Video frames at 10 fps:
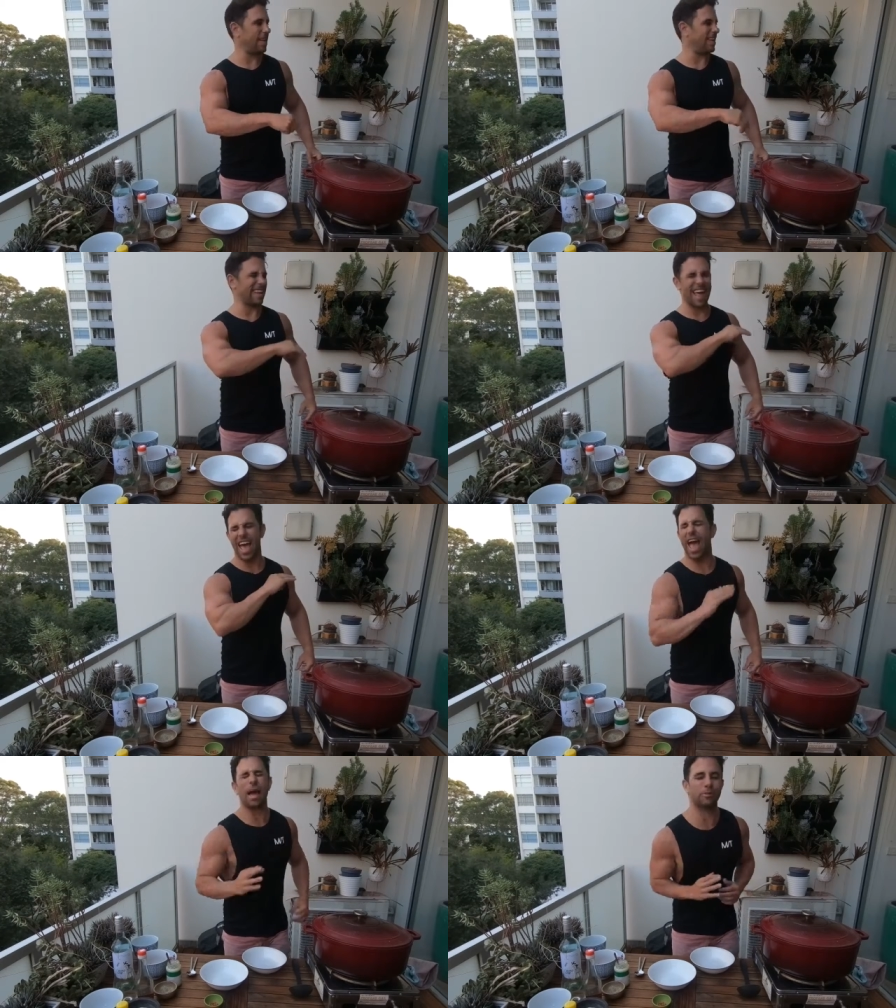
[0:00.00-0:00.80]
is an
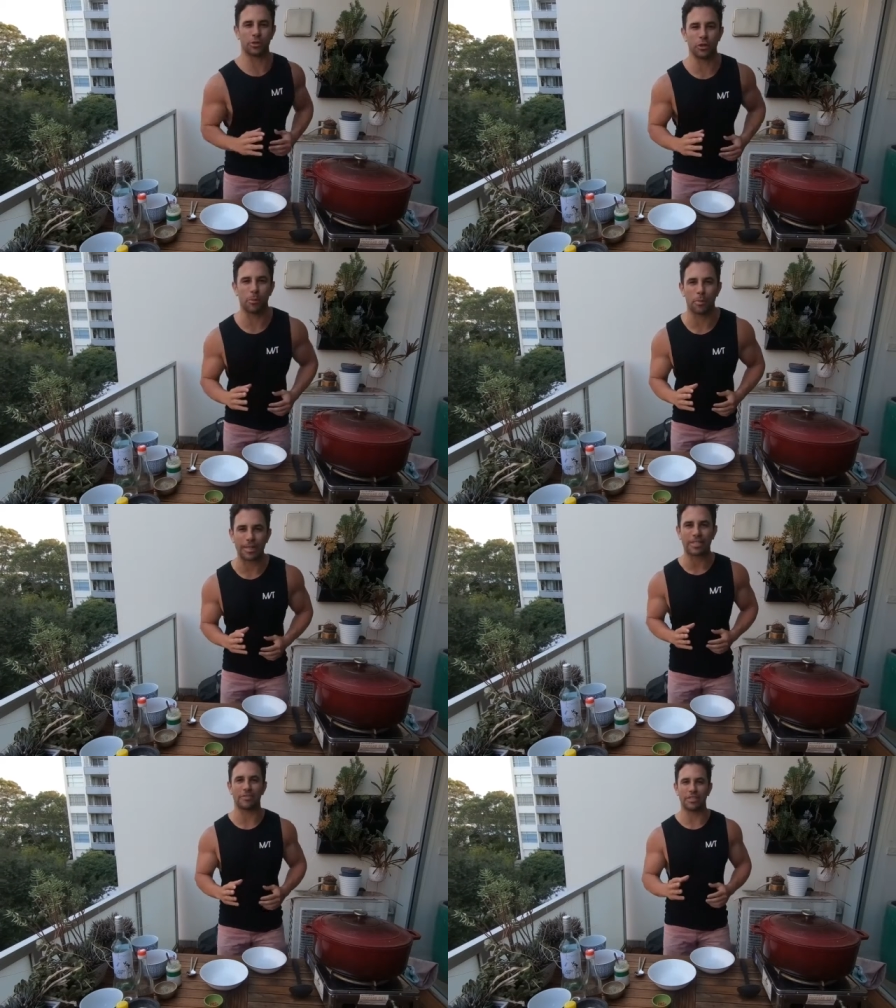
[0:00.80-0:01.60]
absolute
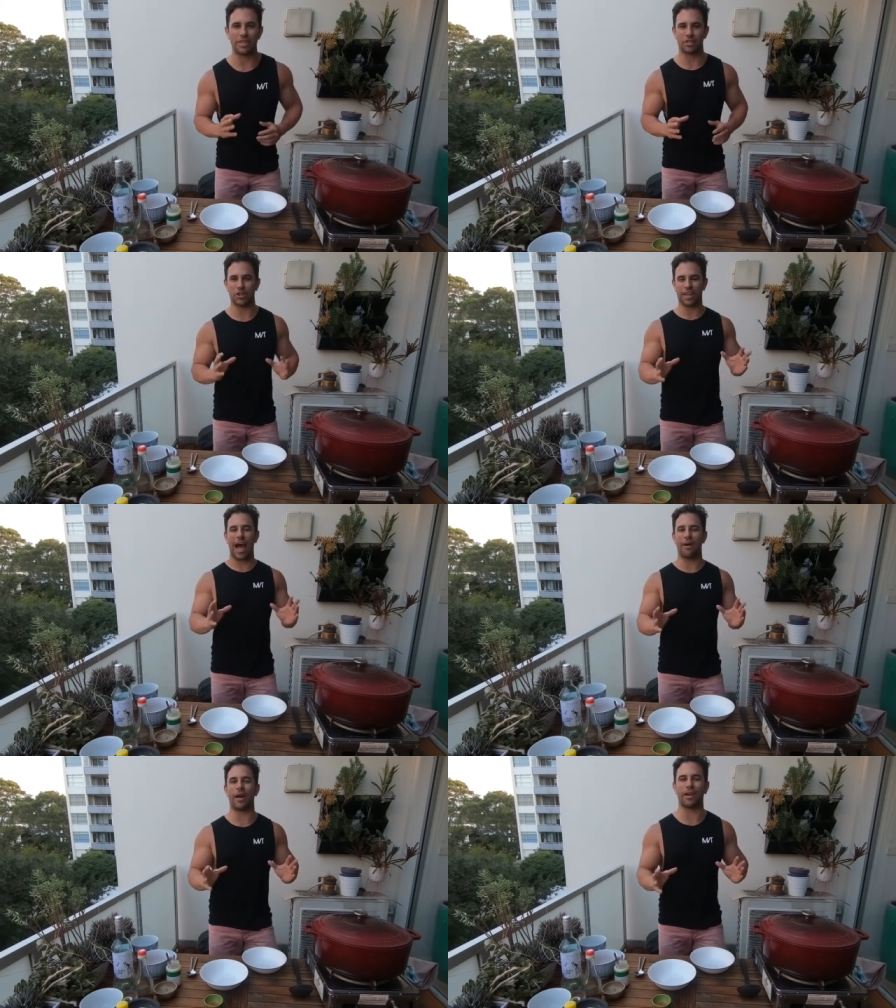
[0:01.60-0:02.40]
beast of a dish, and I
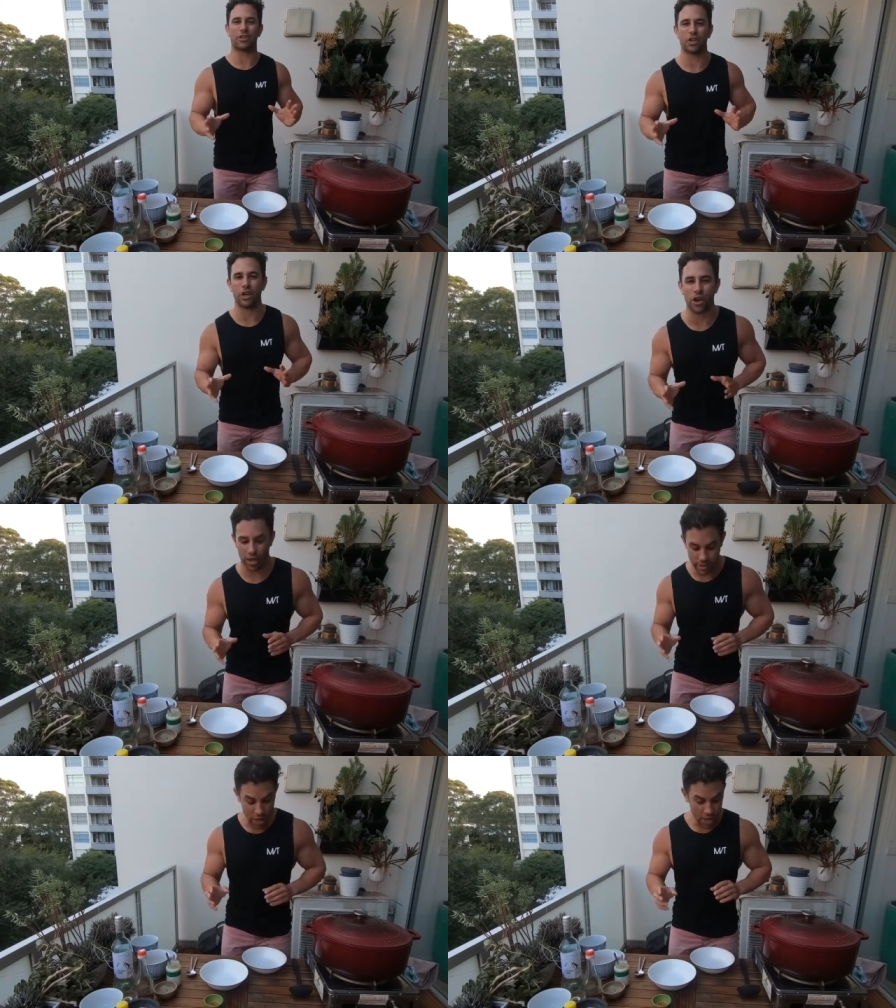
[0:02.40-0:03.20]
can't wait to show you
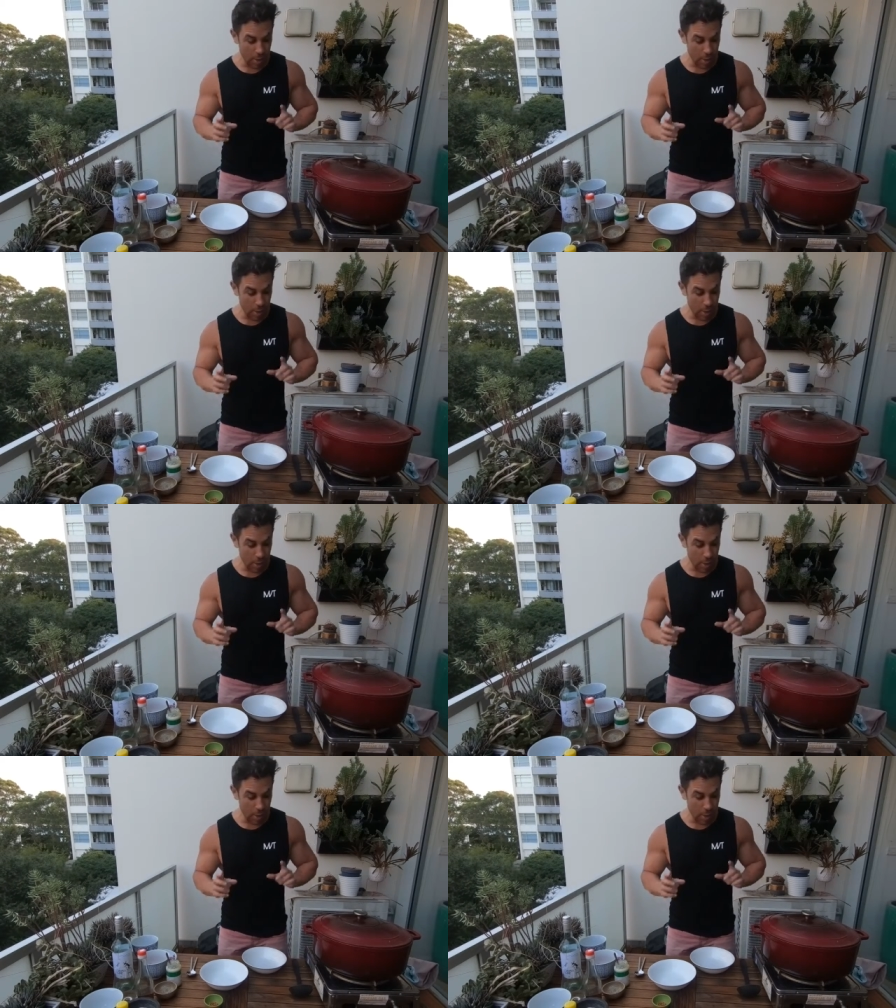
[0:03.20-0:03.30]
guys.